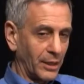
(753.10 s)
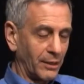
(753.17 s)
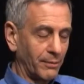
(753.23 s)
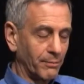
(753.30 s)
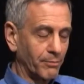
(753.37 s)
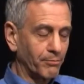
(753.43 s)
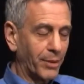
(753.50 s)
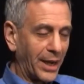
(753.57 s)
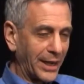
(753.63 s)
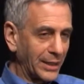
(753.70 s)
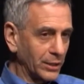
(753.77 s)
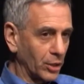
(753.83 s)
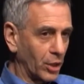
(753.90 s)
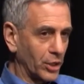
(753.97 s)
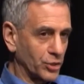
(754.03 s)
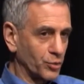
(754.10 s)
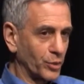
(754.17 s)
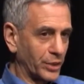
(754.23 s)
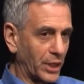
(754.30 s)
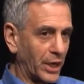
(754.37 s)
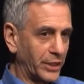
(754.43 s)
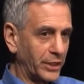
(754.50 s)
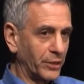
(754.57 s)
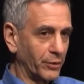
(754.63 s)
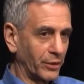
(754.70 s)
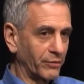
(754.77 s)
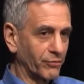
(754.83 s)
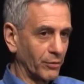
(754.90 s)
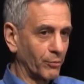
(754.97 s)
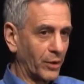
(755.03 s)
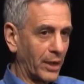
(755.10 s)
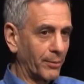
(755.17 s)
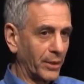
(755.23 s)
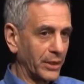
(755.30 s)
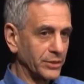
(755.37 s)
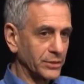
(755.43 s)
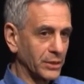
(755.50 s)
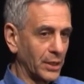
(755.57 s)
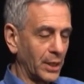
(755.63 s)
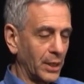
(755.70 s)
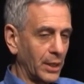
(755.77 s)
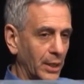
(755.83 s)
Uh, by and large, we're not hearing from rabbis.